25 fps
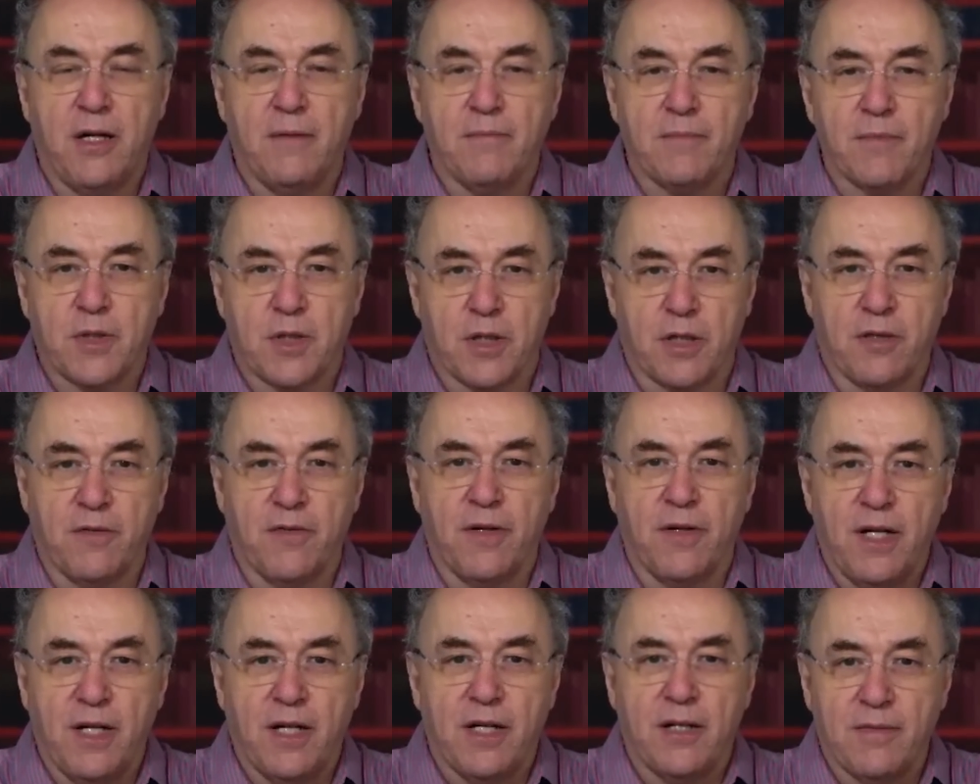sort of
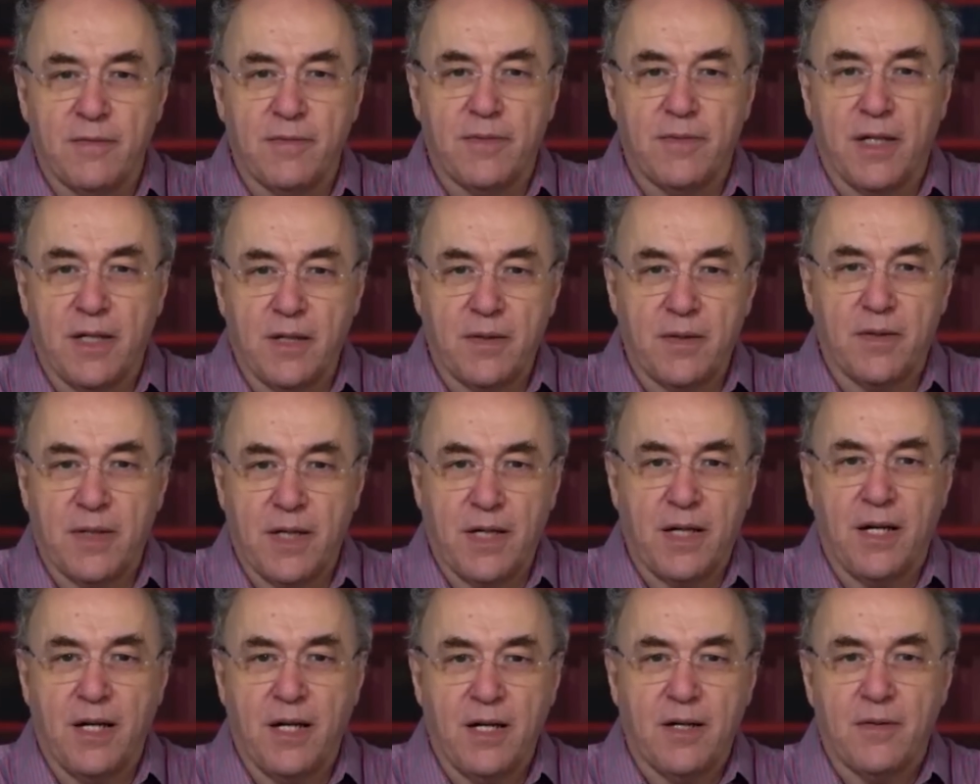
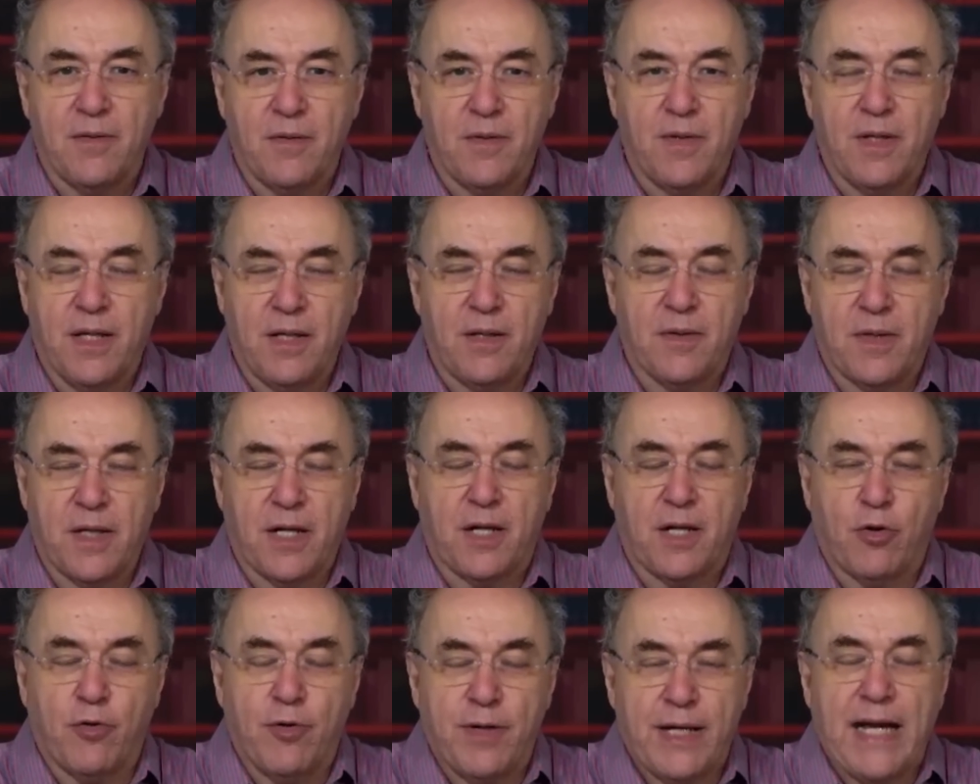the
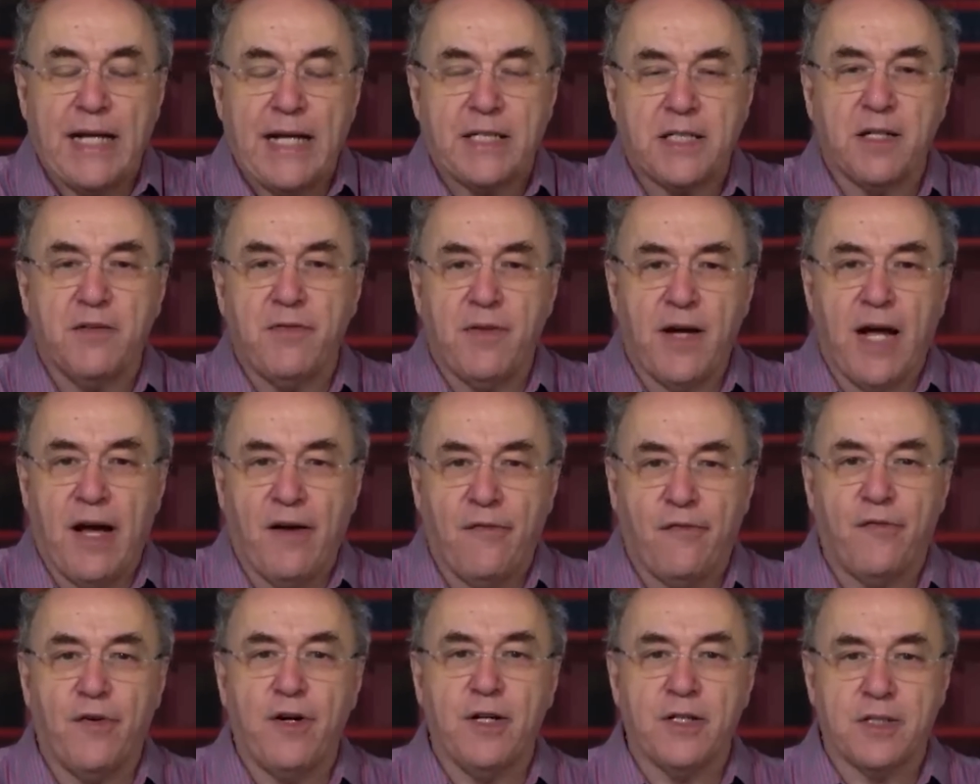creative
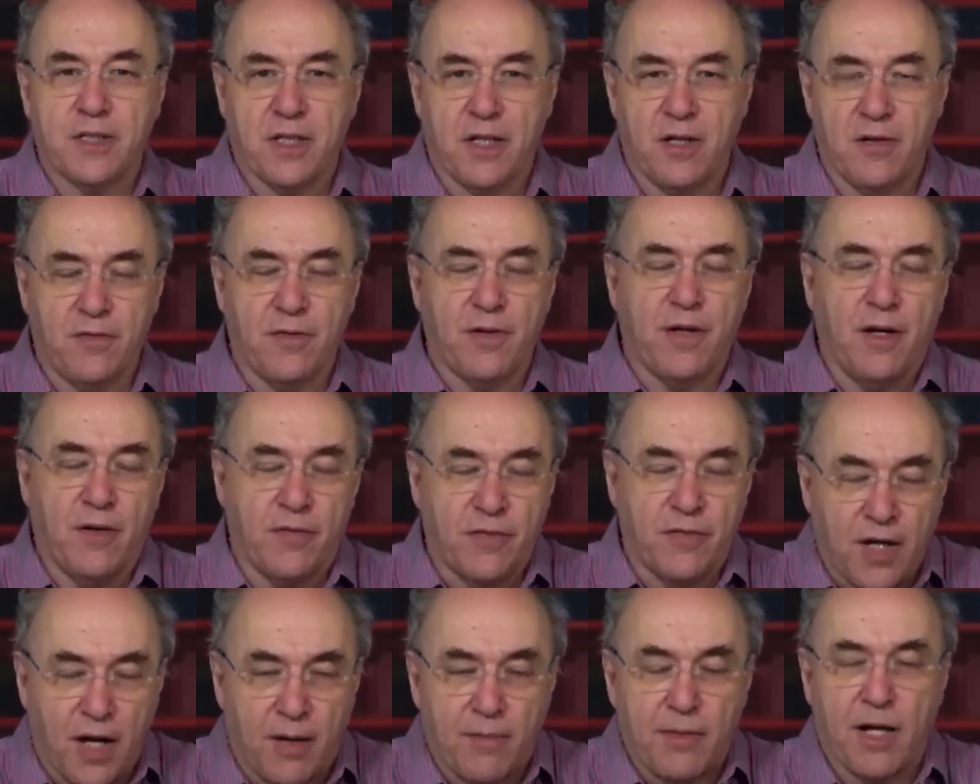effort
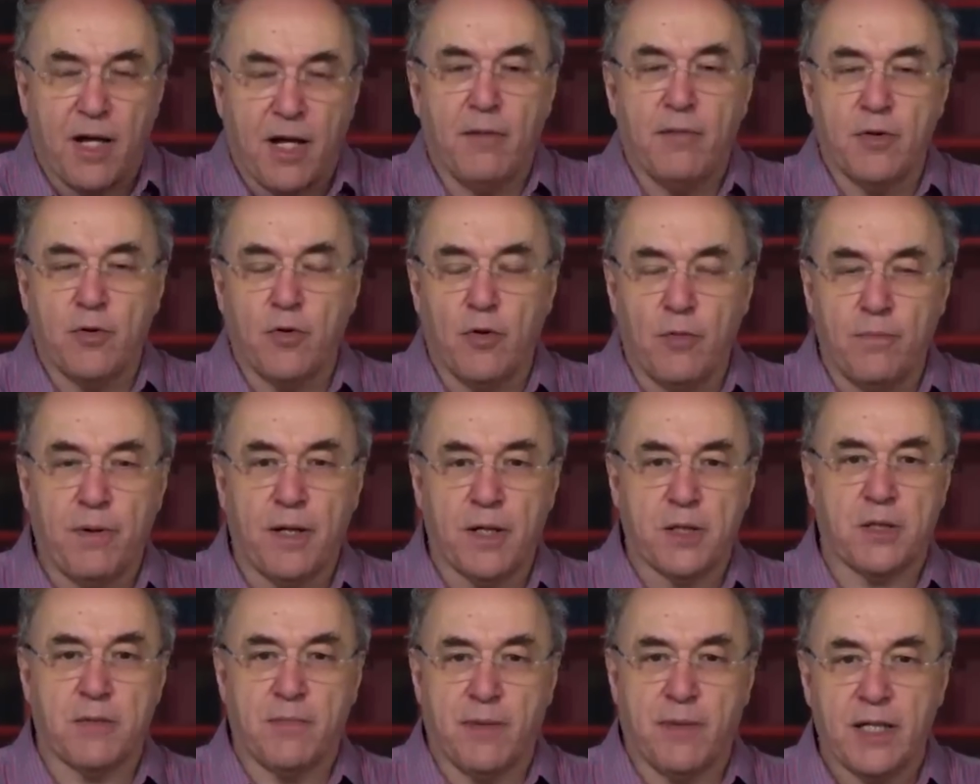of coming up with all
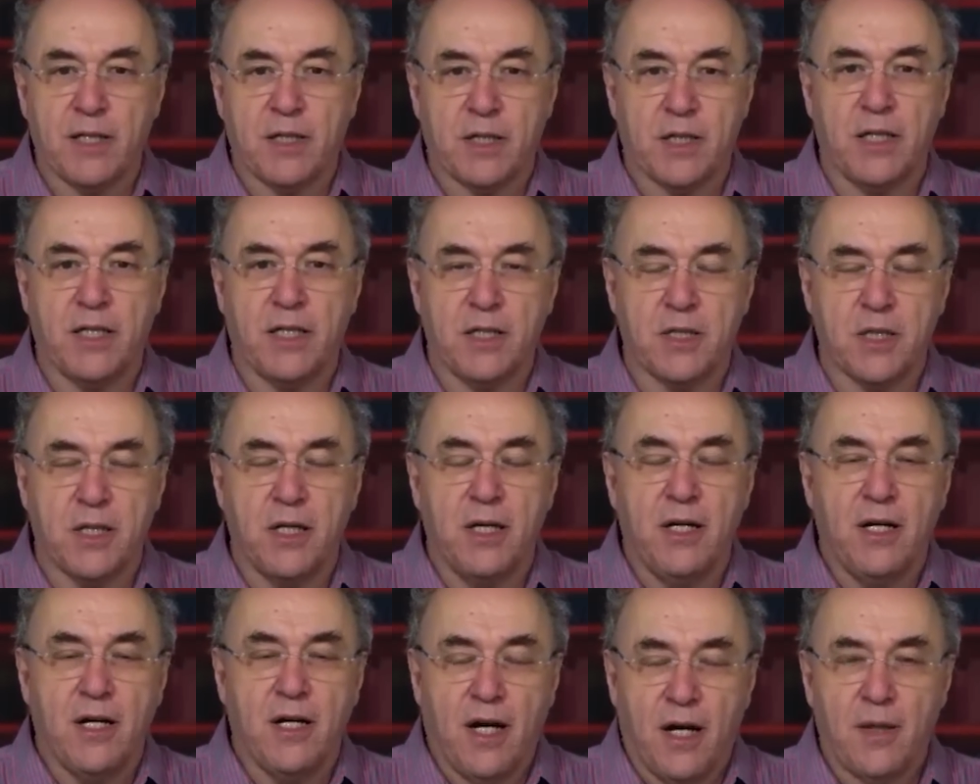possibilities,
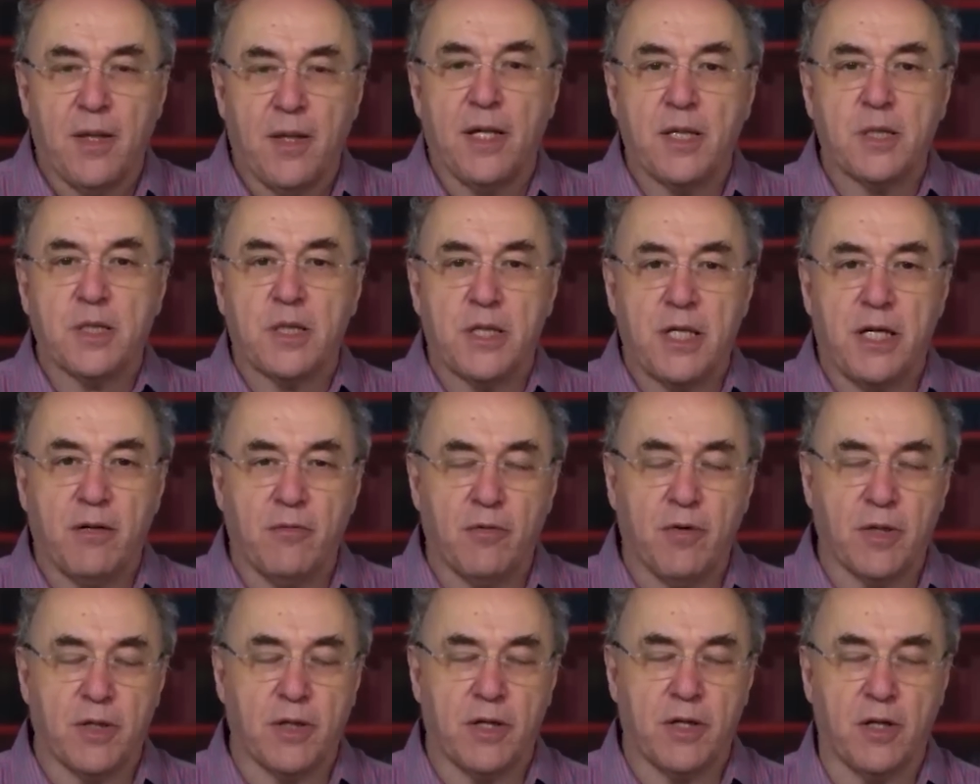and then seeing
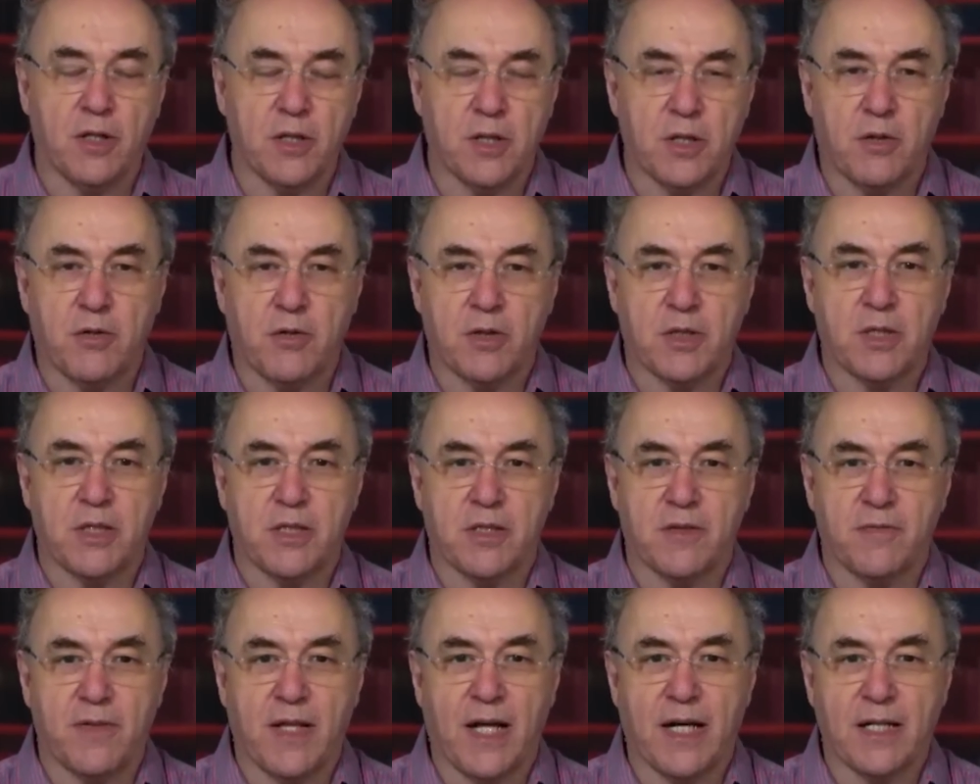what the consequences
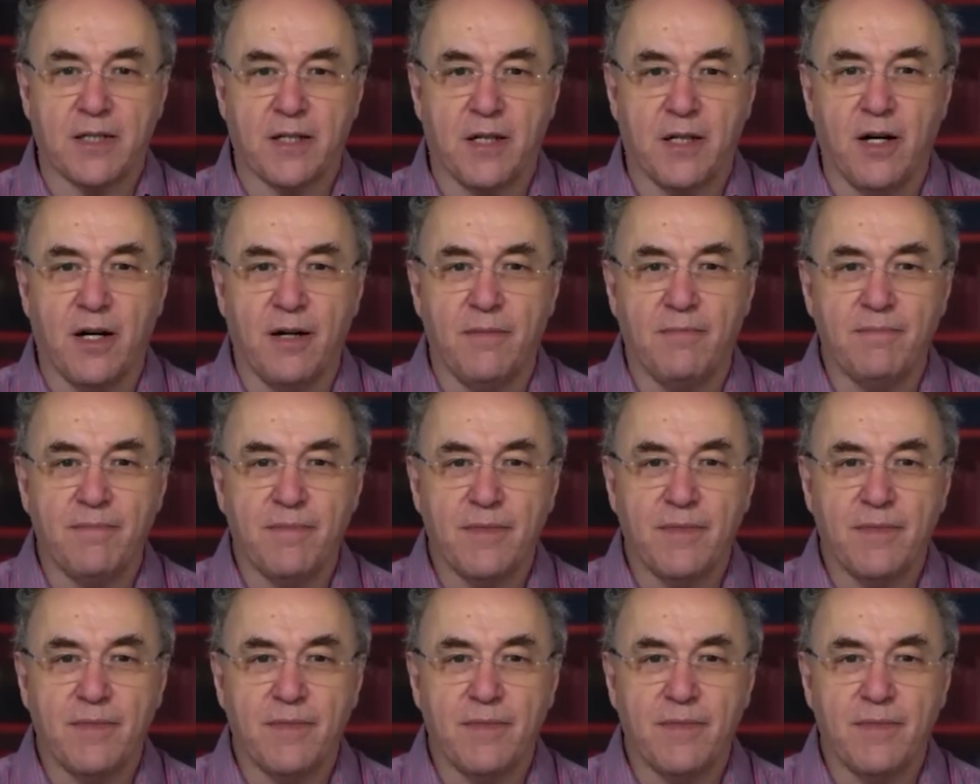of that are.